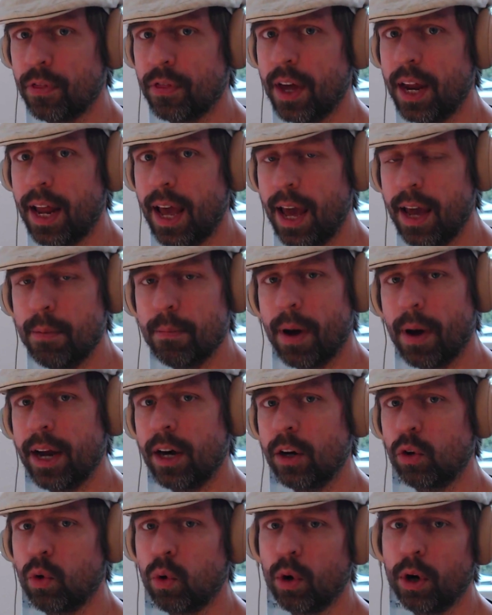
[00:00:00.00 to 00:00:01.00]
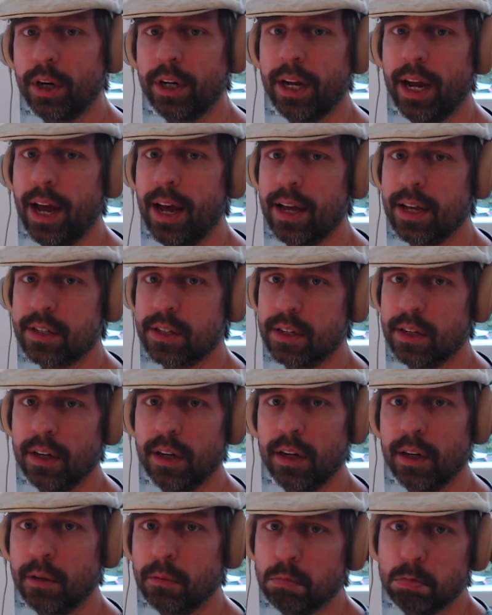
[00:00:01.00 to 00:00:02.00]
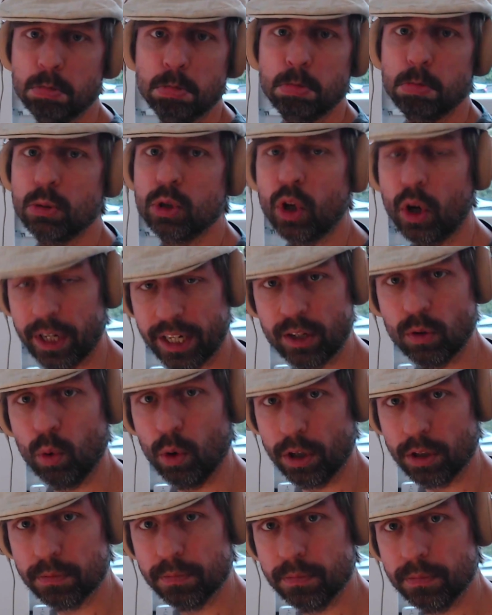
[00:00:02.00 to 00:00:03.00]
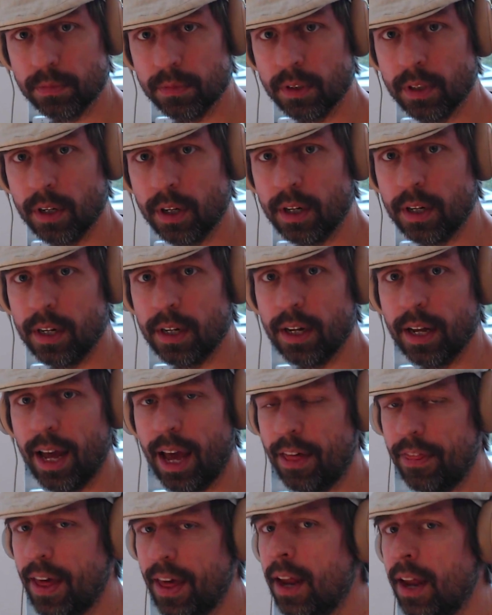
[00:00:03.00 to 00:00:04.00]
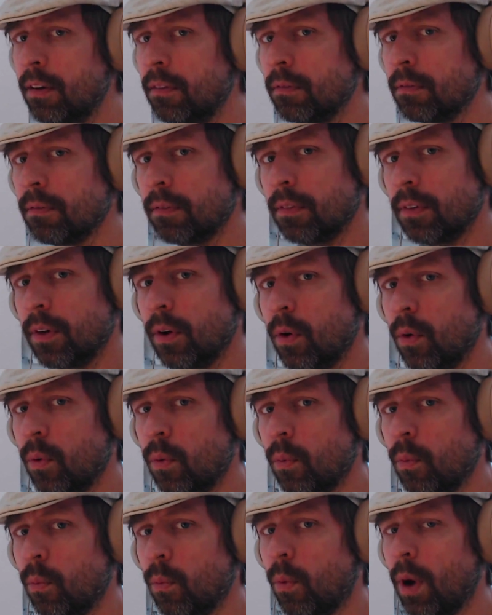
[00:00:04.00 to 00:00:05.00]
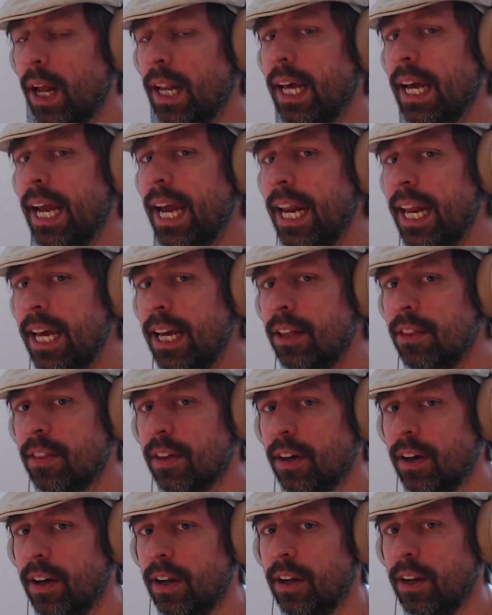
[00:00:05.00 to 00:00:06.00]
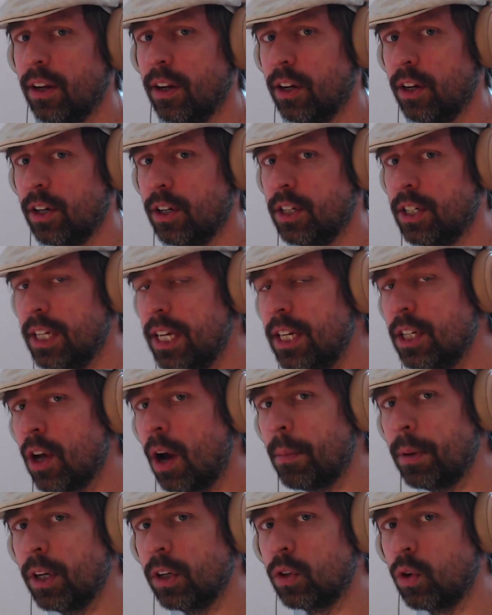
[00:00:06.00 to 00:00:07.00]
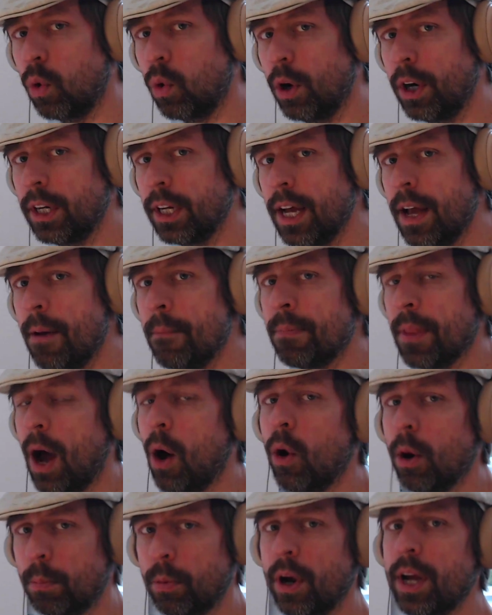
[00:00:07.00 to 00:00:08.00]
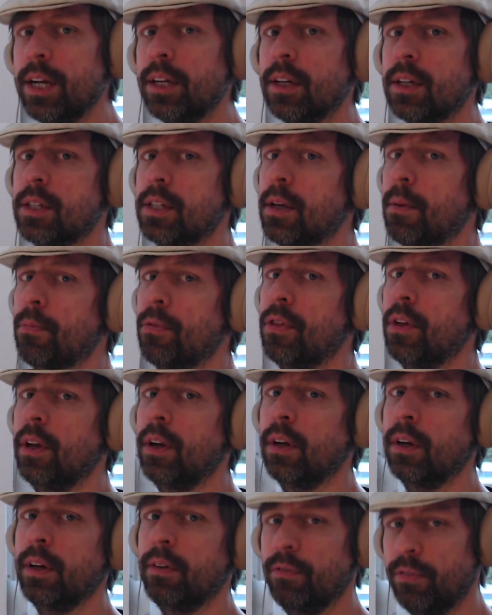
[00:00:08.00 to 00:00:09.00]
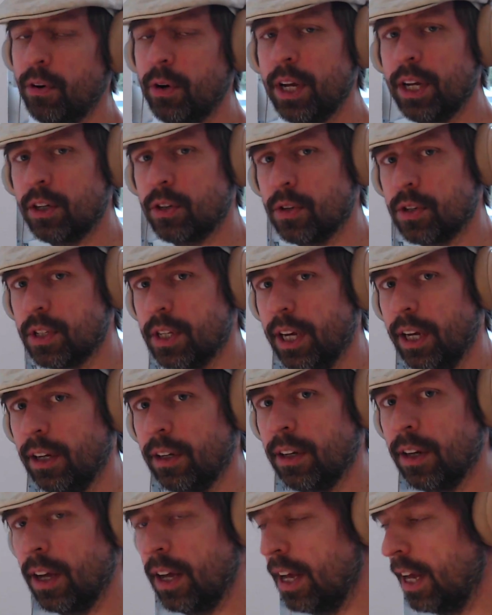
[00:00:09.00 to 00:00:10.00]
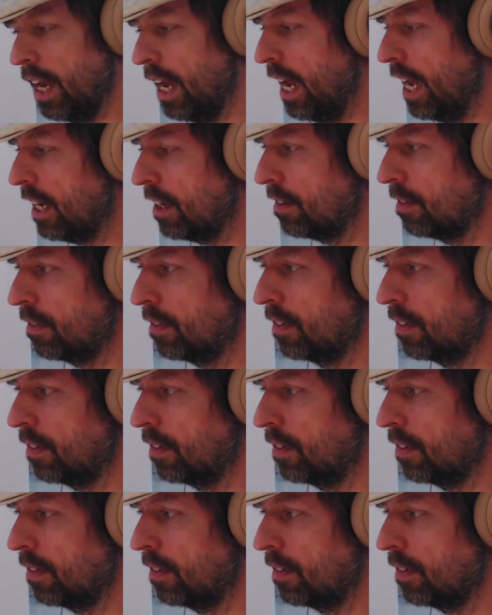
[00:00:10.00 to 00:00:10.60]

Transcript: that A minor chord as a tonic chord. And then, while hitting the D dominant chord, our brain does something very interesting. It